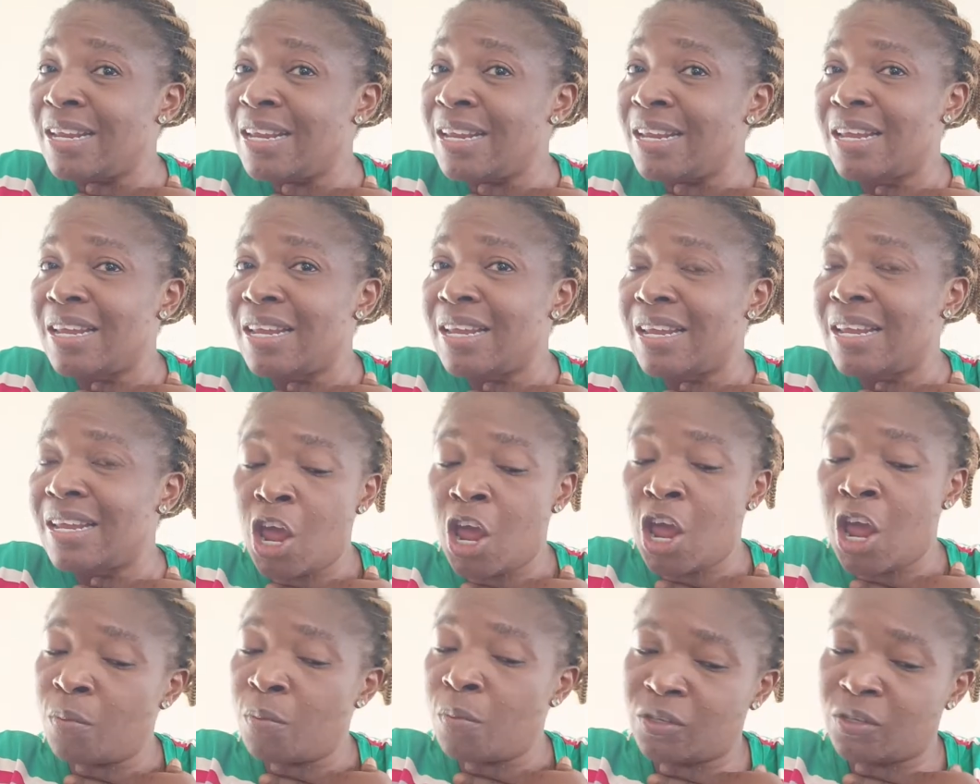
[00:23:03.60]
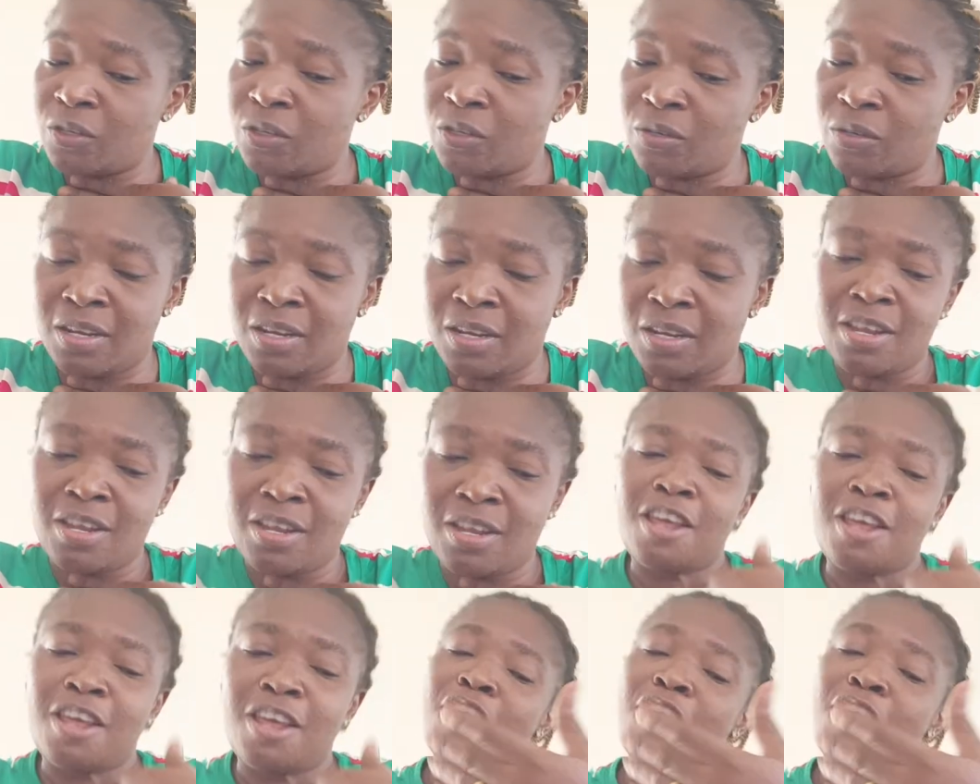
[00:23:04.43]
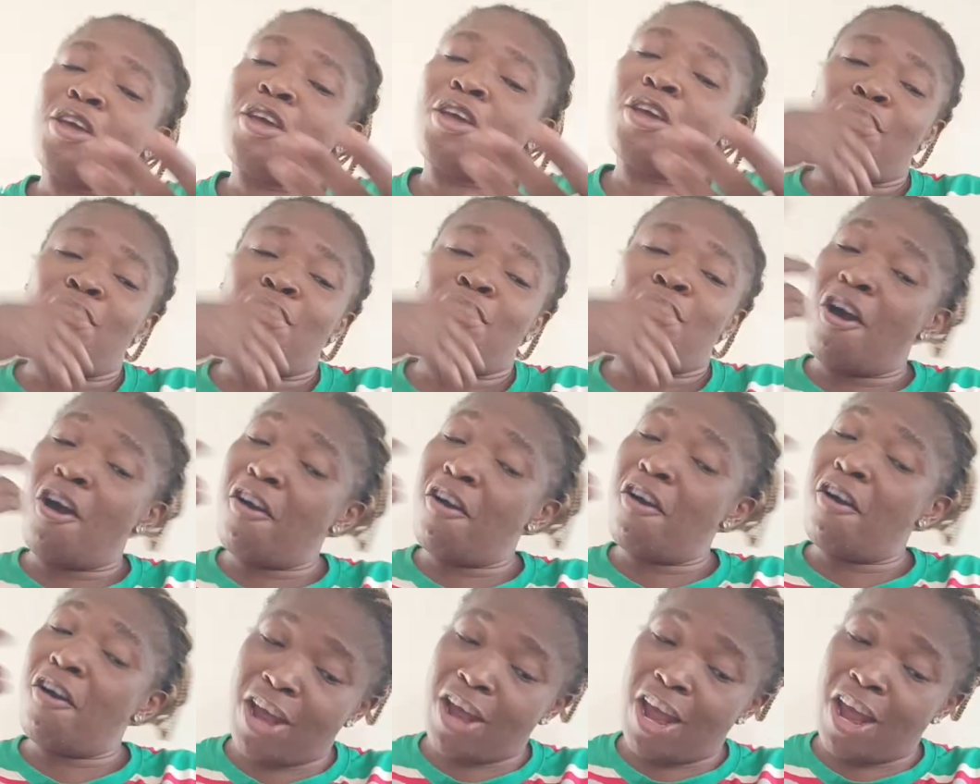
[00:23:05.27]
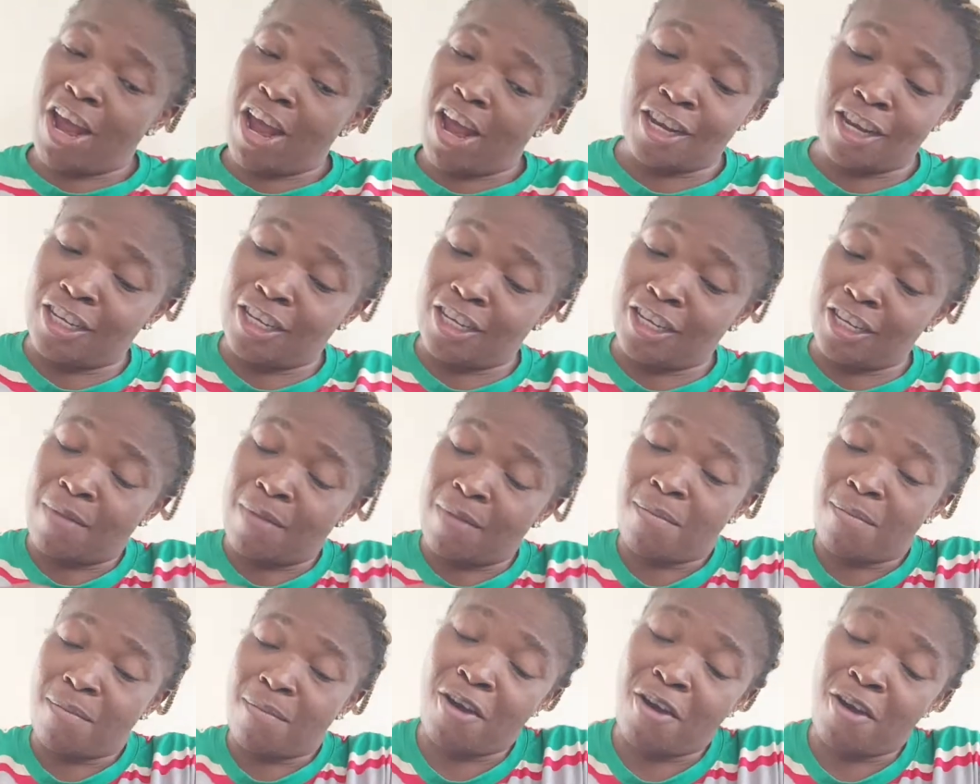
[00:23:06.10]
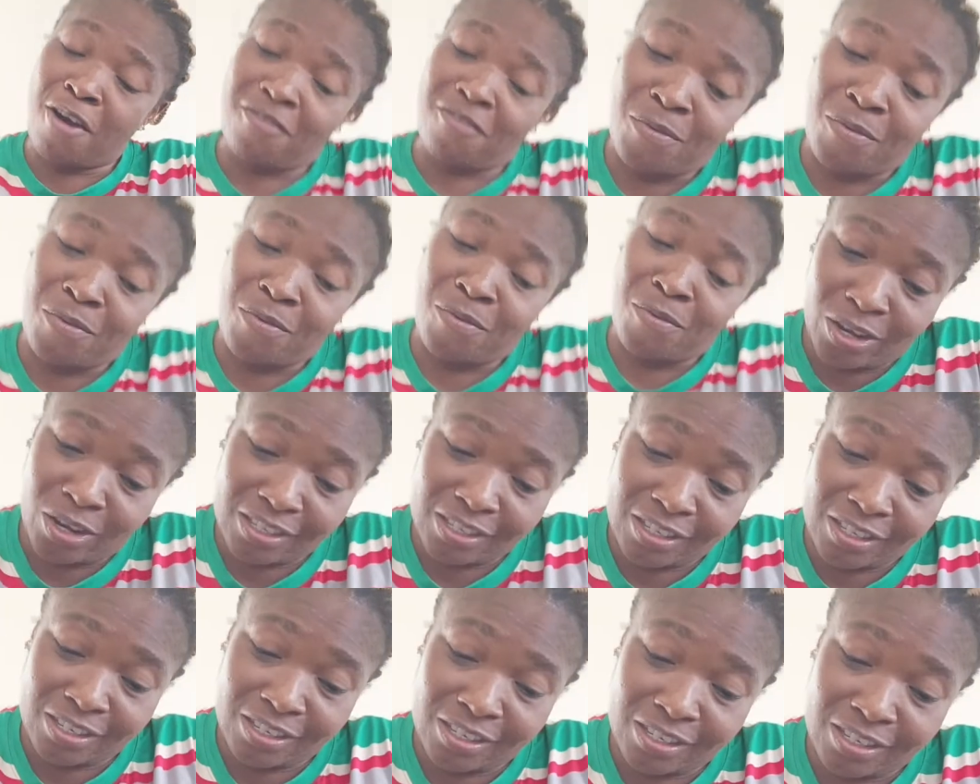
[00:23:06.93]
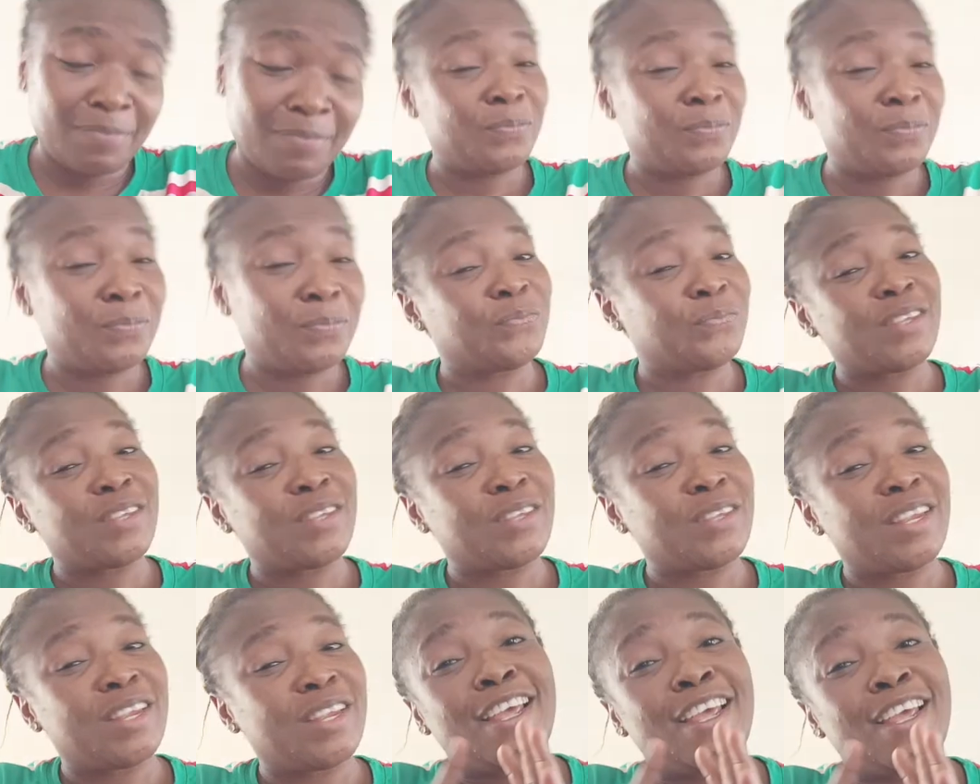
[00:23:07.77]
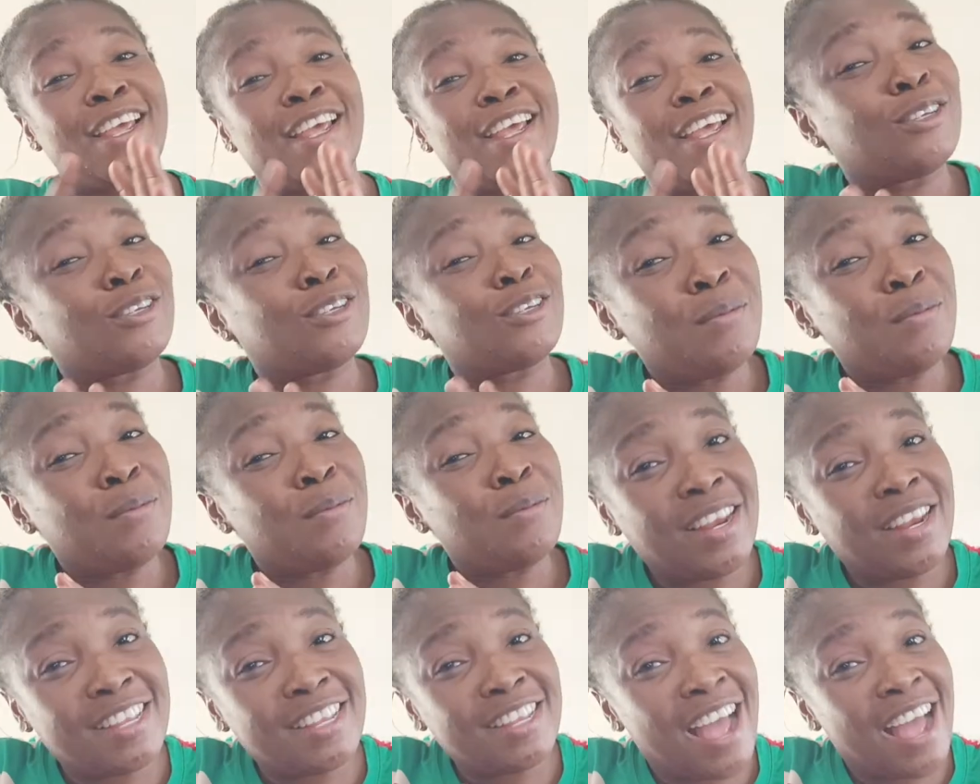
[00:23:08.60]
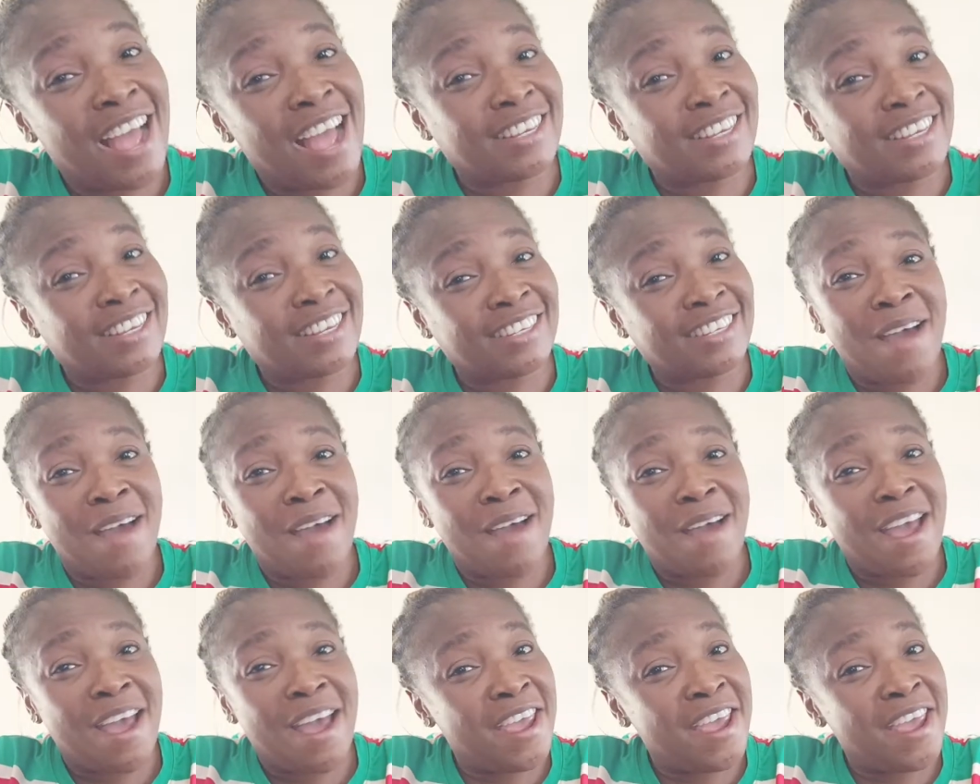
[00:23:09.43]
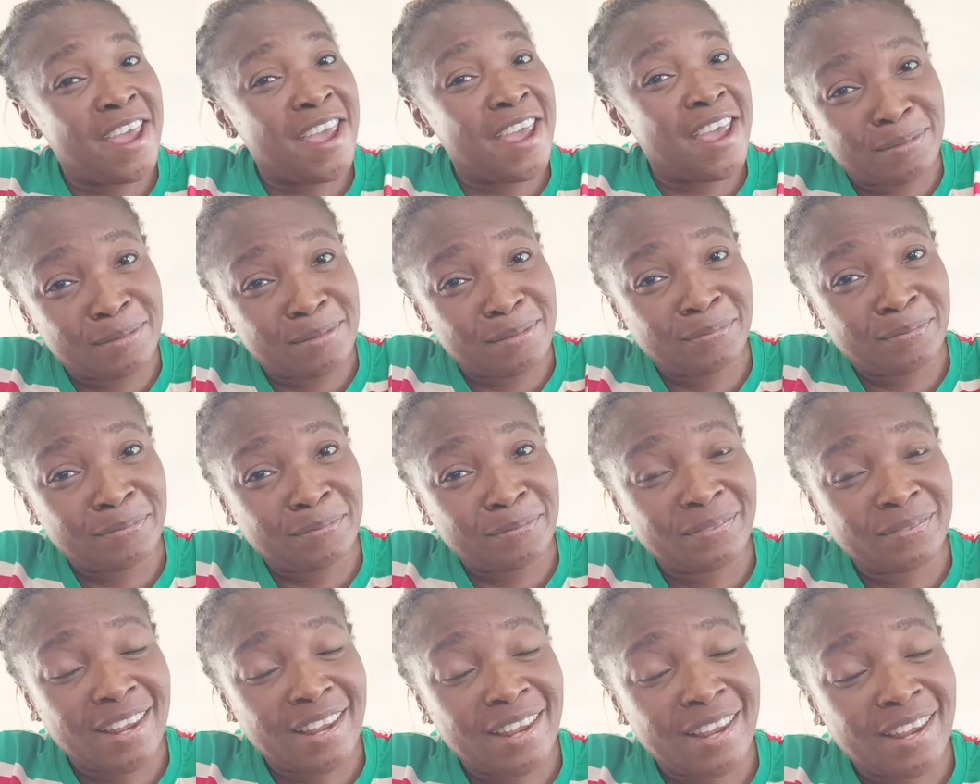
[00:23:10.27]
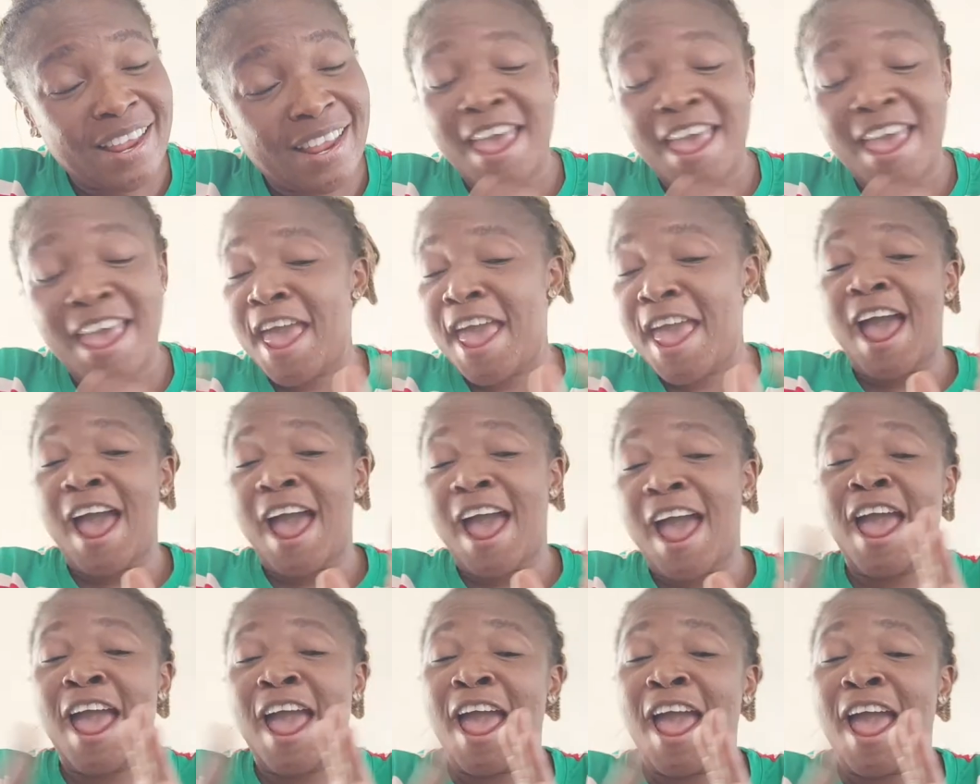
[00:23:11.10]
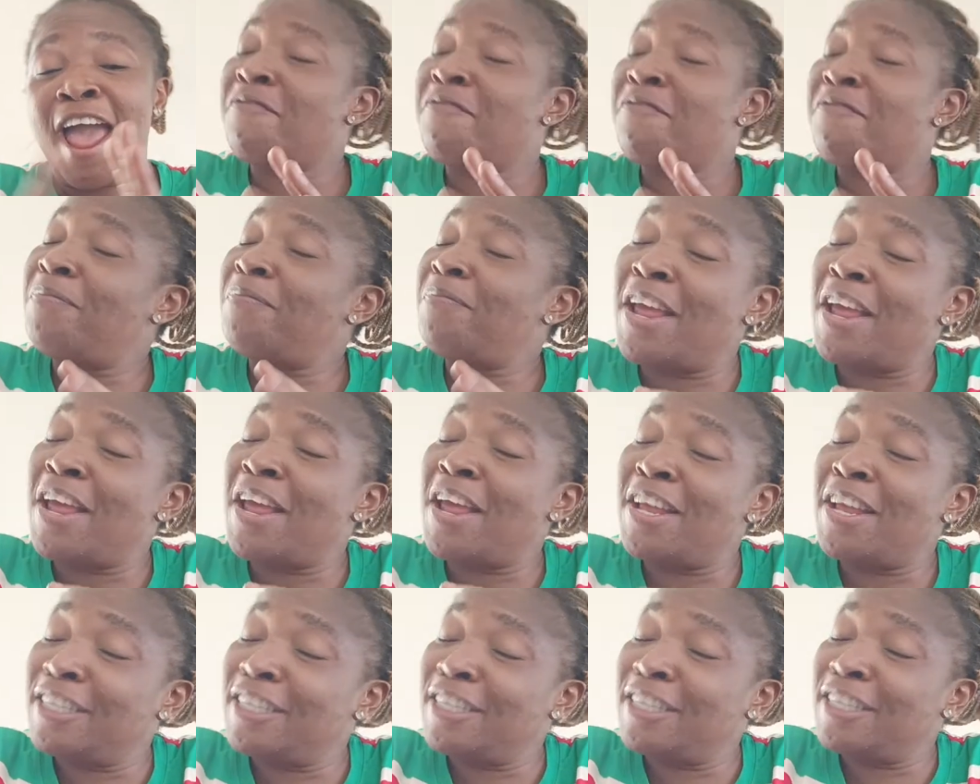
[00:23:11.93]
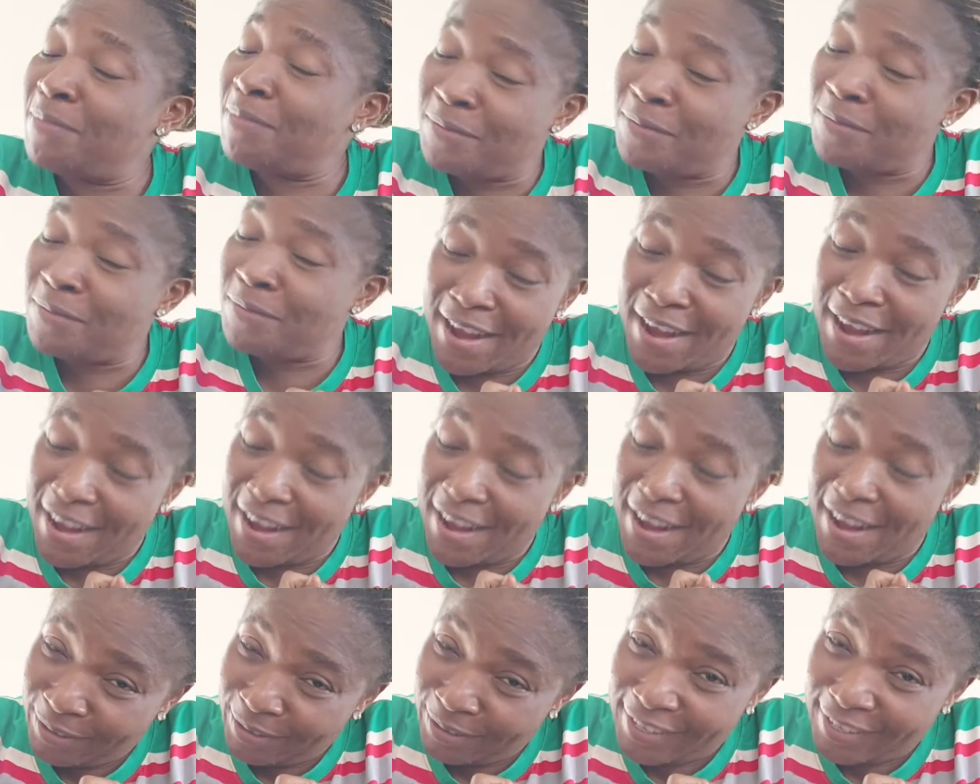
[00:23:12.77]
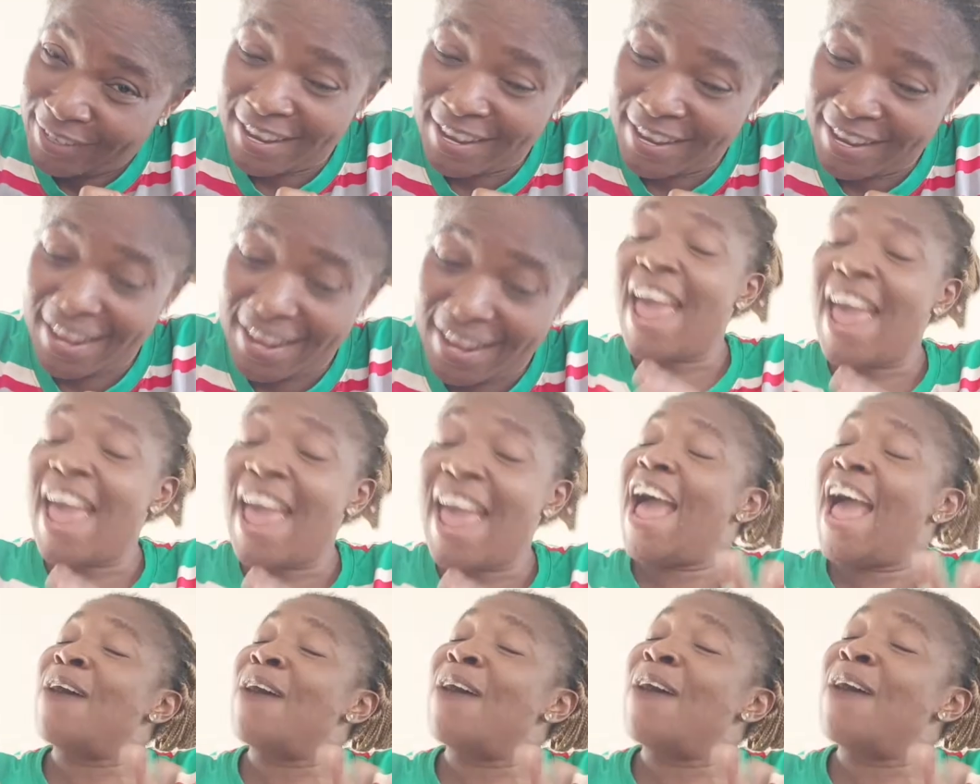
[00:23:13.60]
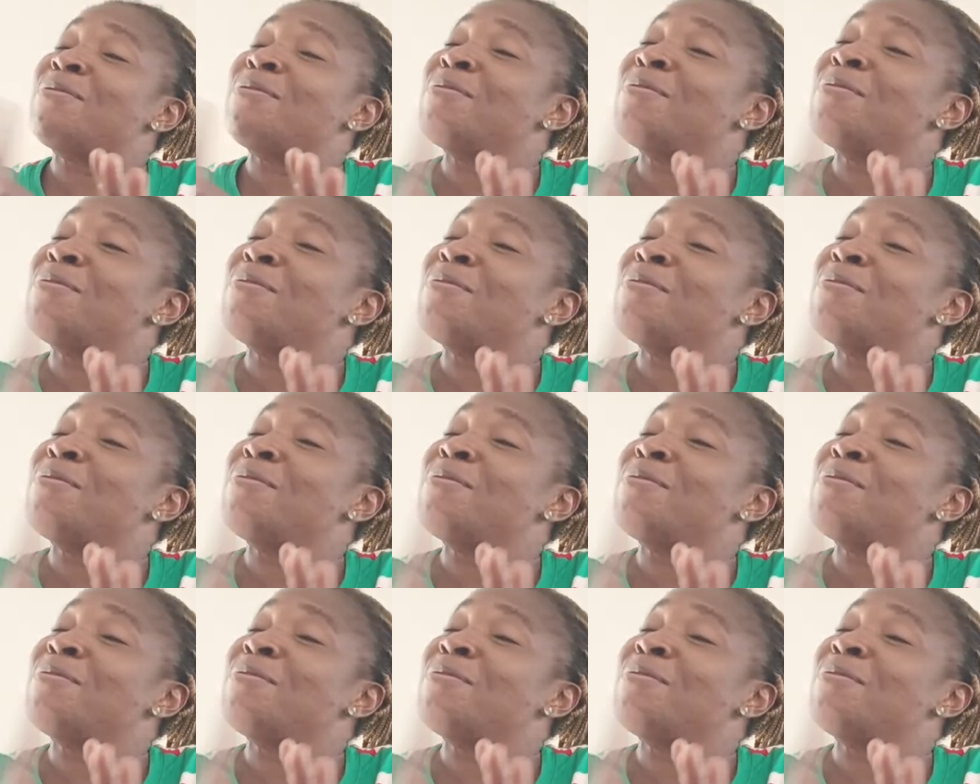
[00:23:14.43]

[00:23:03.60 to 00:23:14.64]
helped me. Don't forget, say this Mama of Boys. So many tags in my head though. I have plenty of people in my house. I will pay